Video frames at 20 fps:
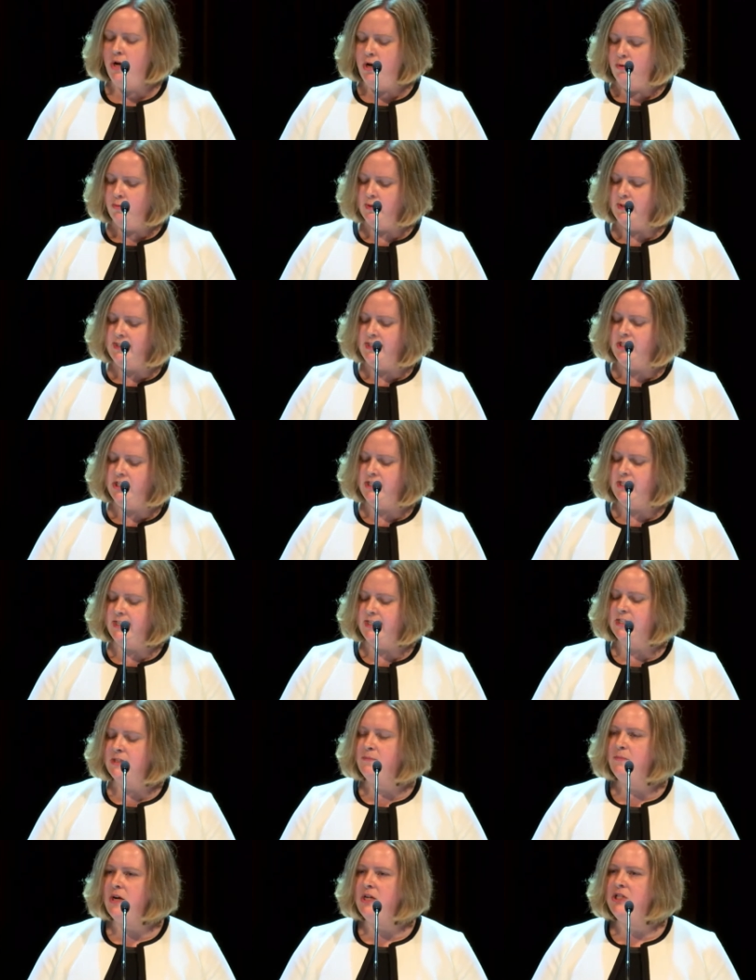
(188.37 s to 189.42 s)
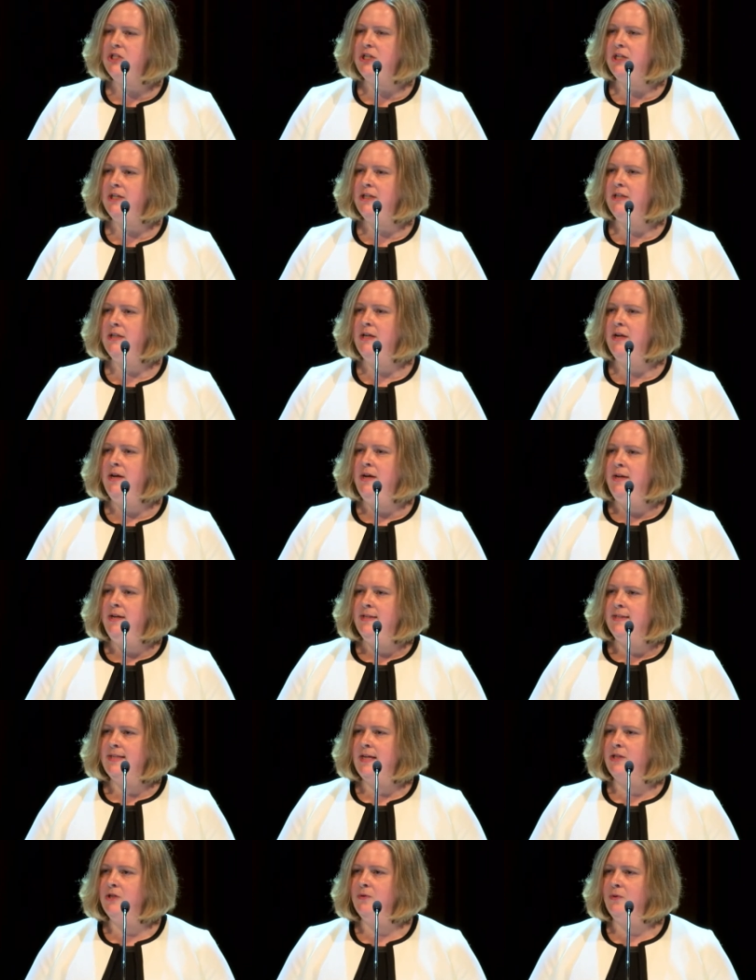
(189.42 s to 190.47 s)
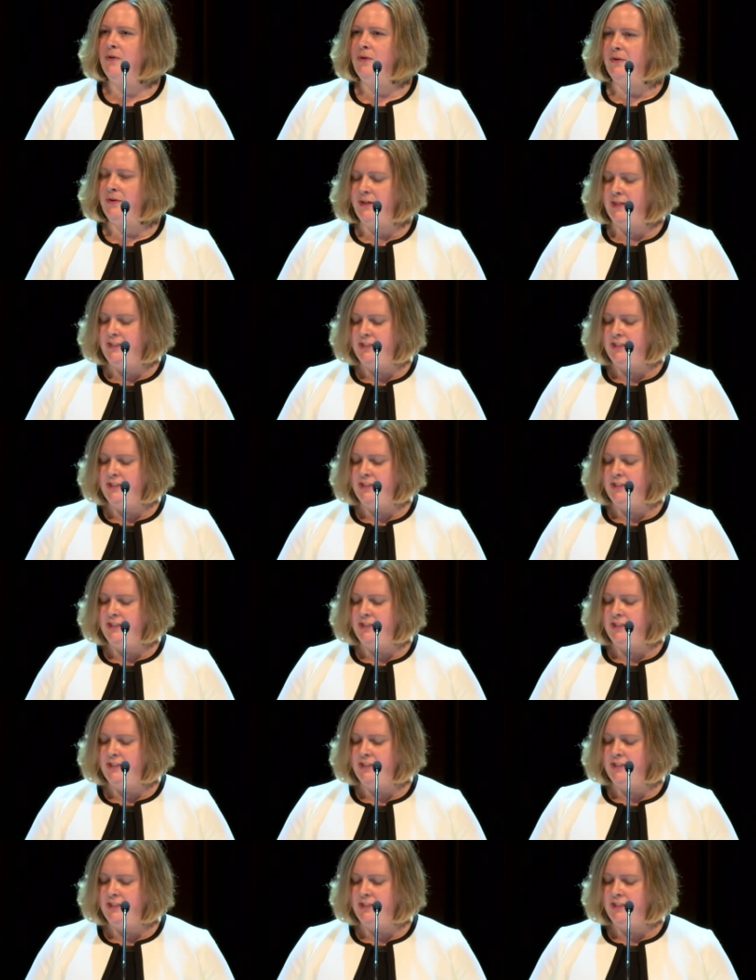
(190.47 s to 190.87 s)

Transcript: religious expression, sexual